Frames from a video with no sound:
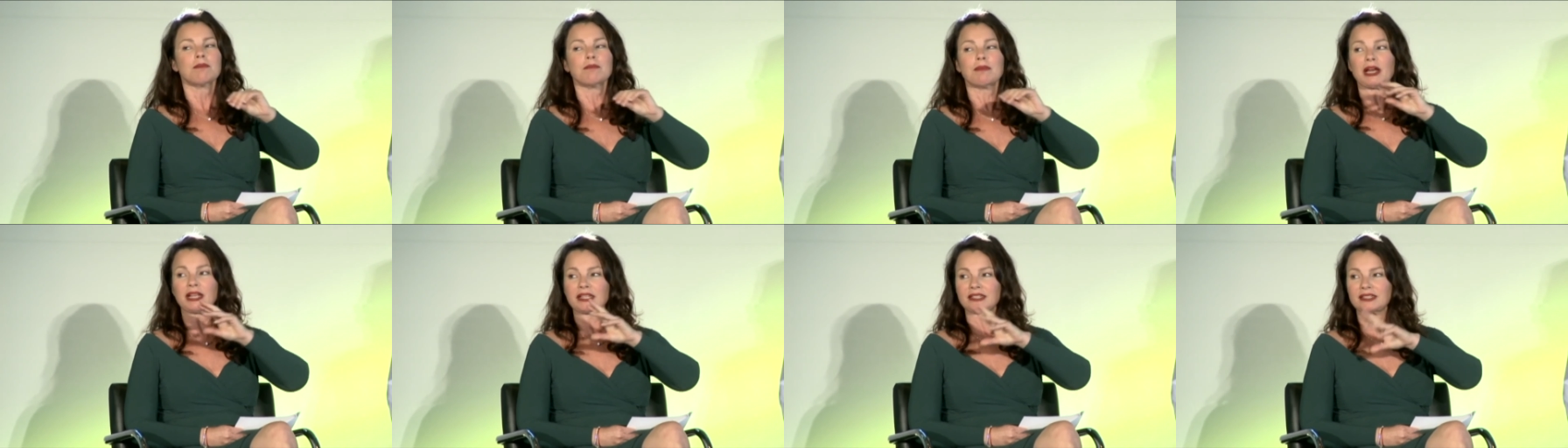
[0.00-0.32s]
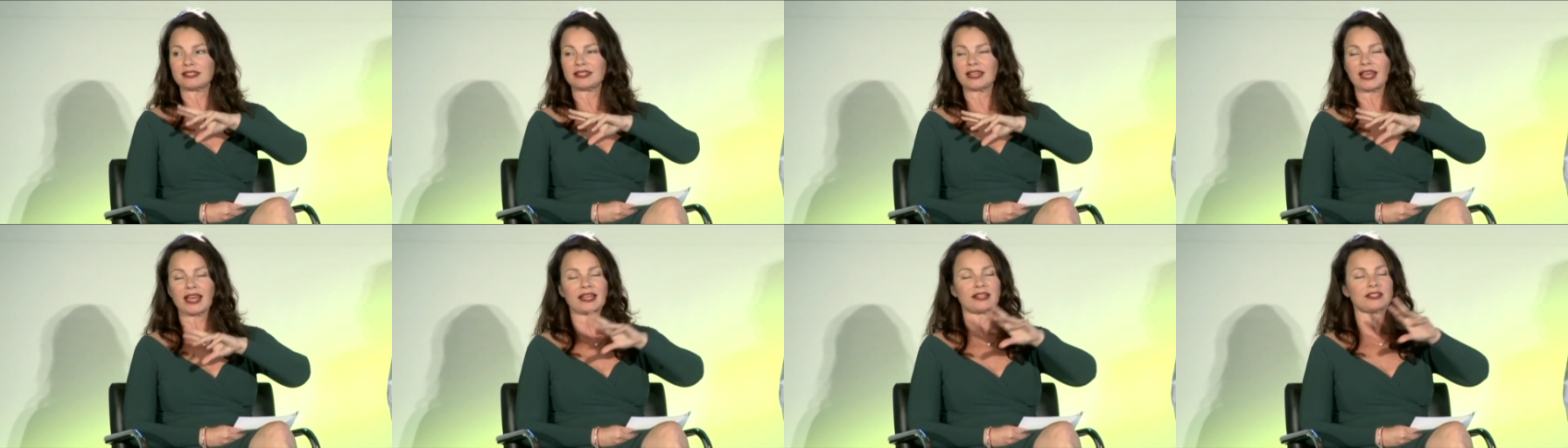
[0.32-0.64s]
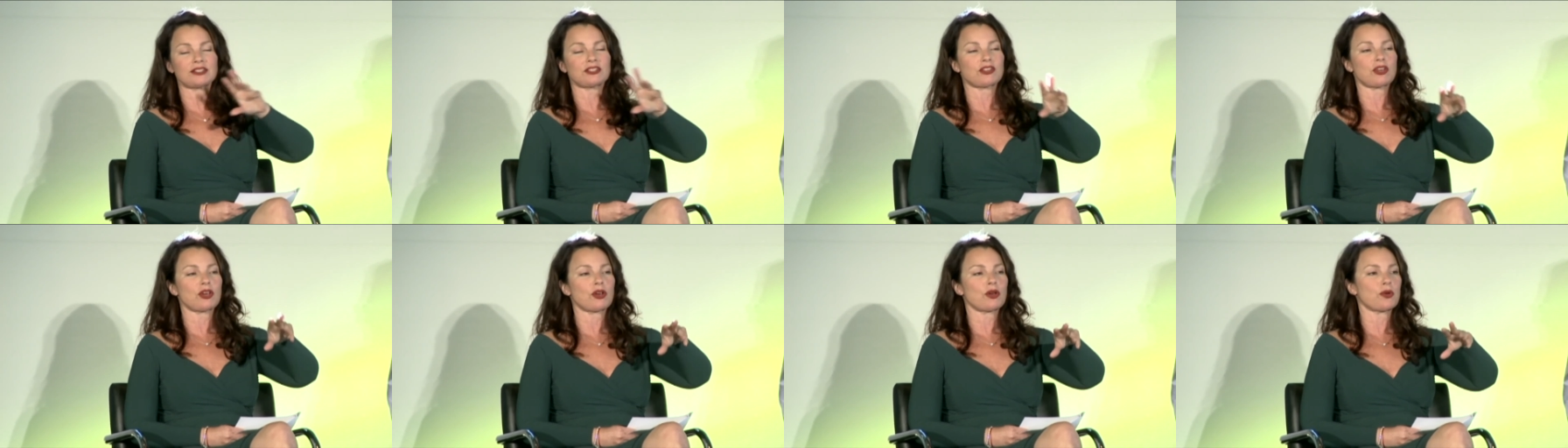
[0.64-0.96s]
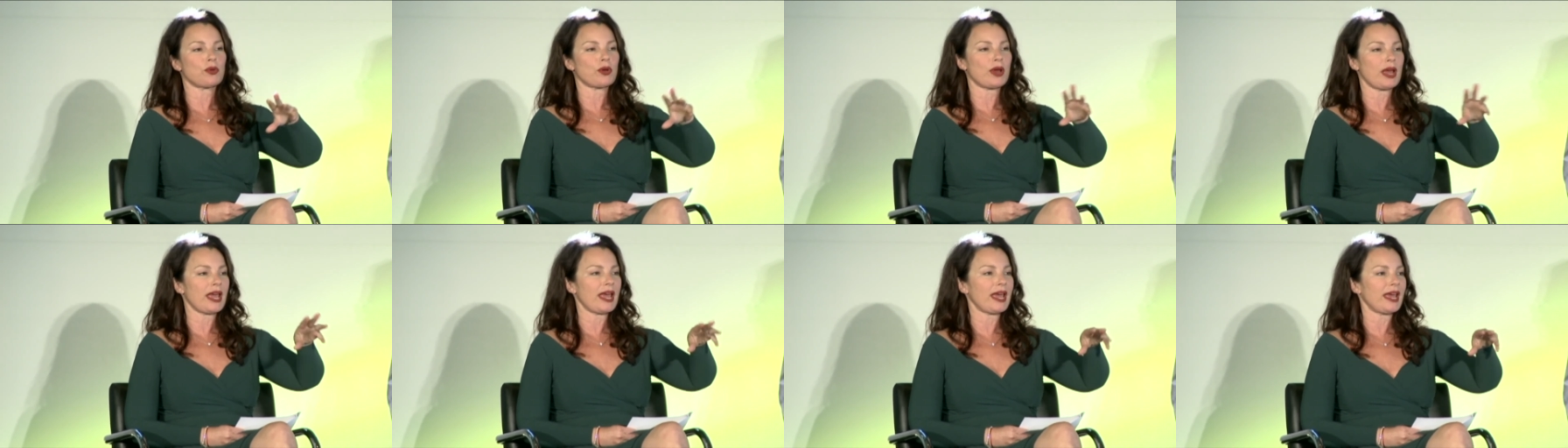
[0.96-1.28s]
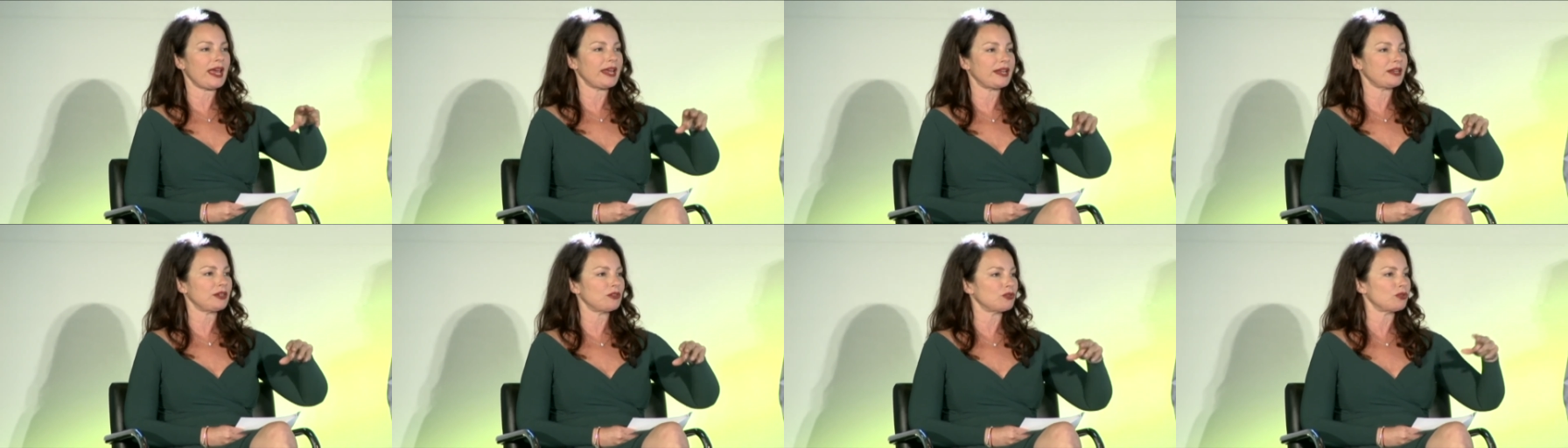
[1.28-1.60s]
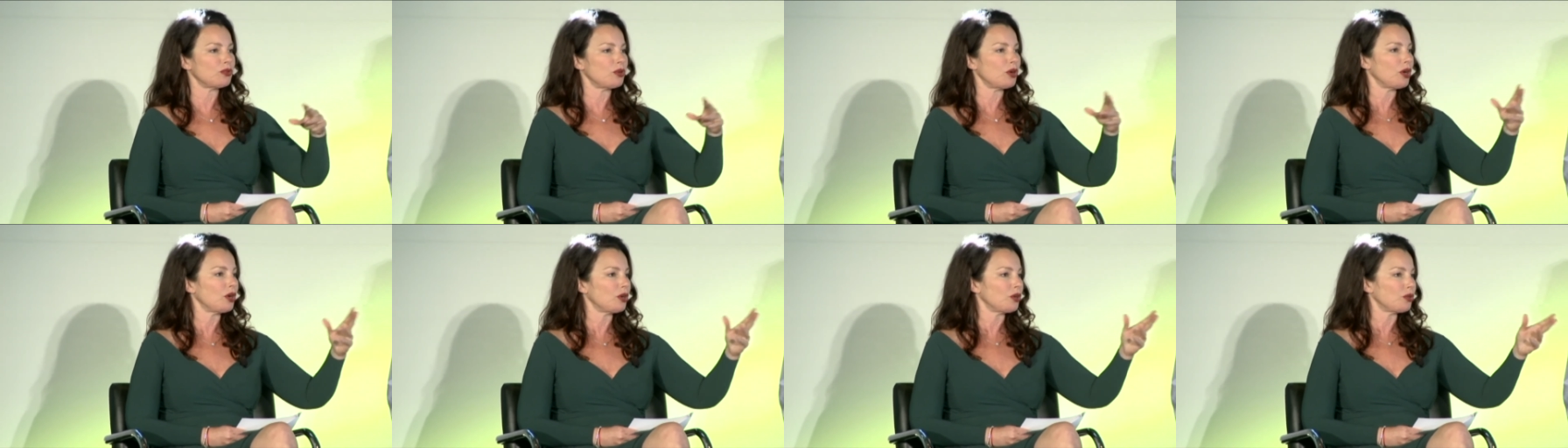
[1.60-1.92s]
Monsanto and
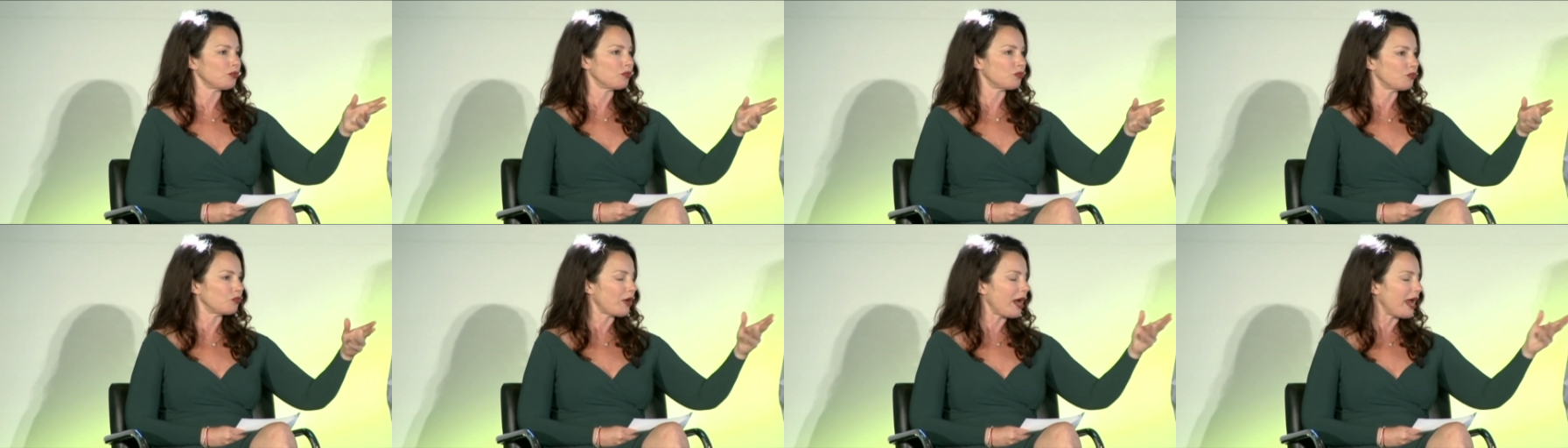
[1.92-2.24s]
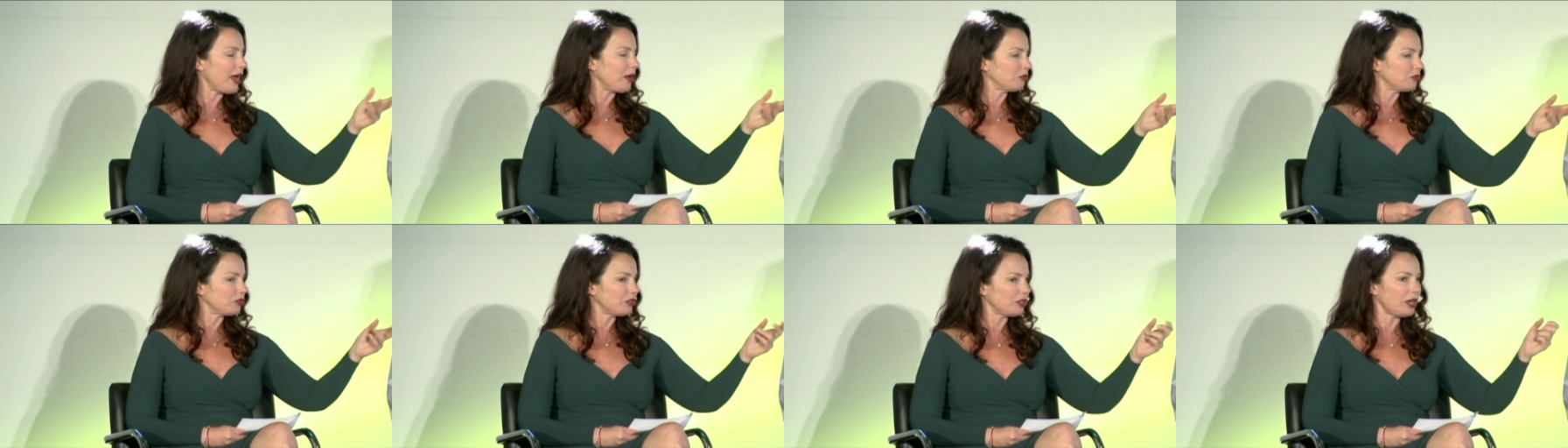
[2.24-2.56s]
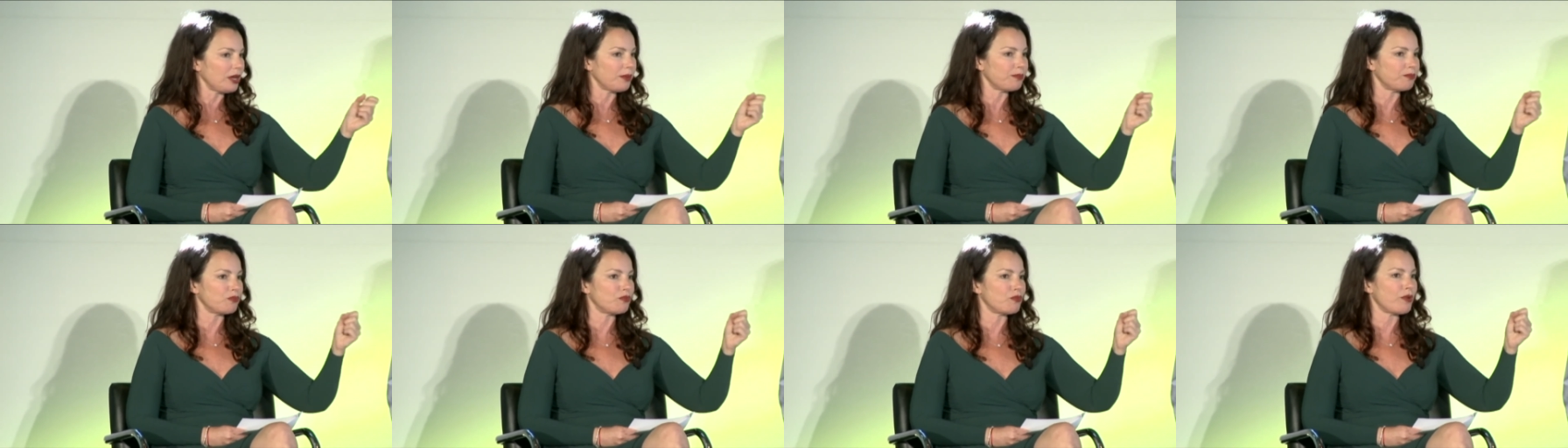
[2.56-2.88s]
Roundup